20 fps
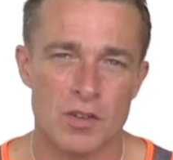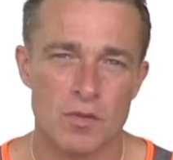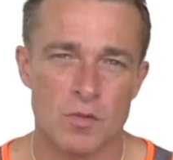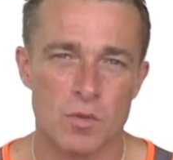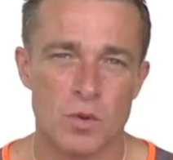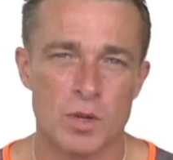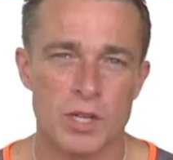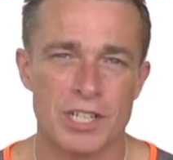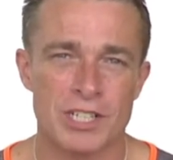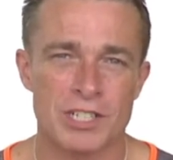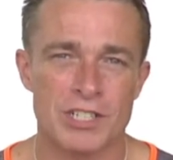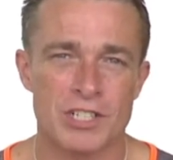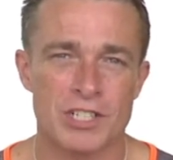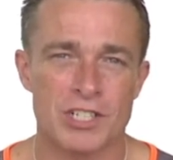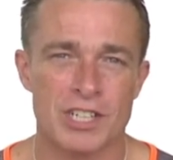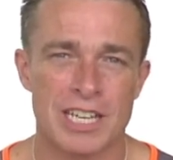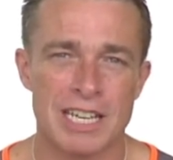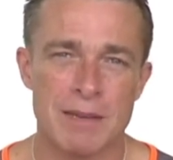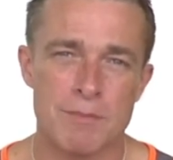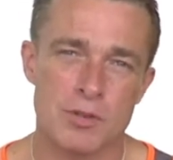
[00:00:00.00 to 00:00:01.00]
which
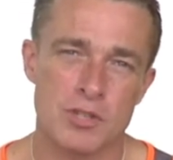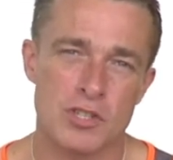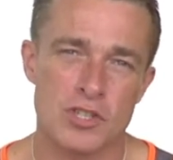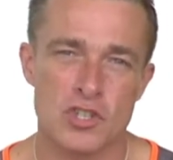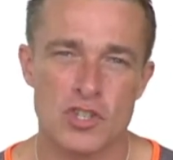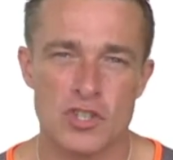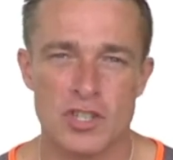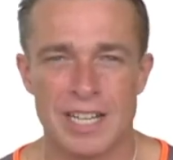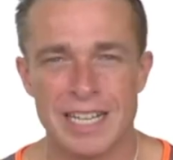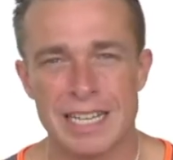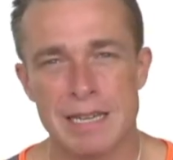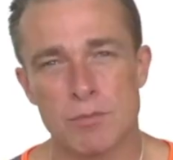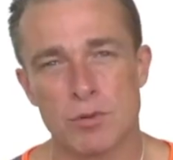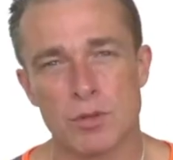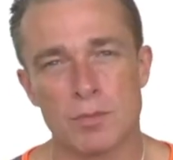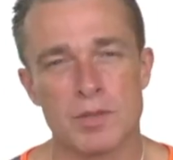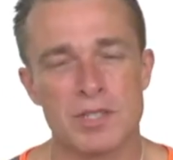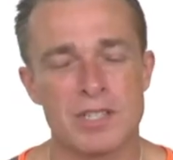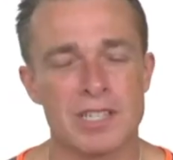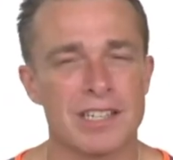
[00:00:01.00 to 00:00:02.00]
keep us stable,
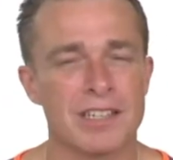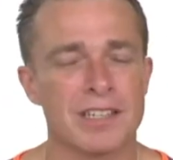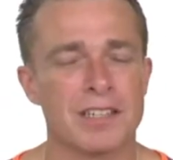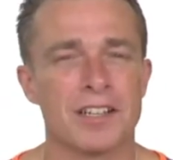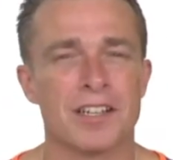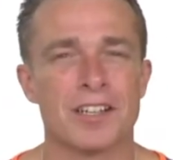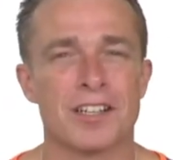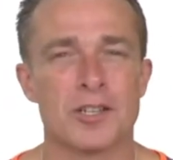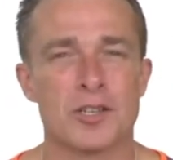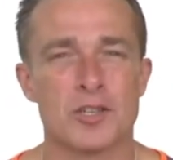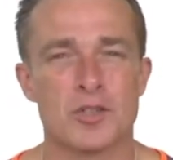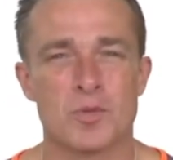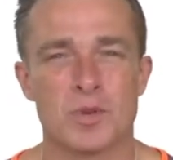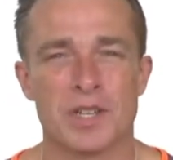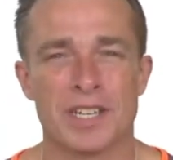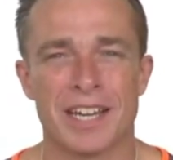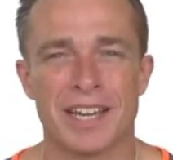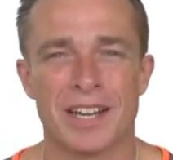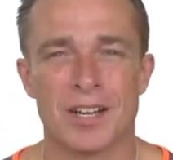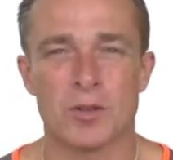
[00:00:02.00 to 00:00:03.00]
particularly as we
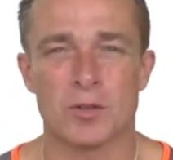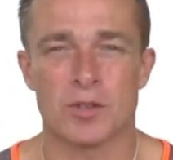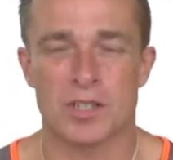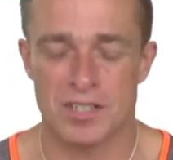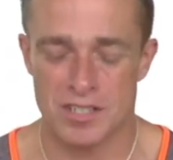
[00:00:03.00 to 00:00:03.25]
get older.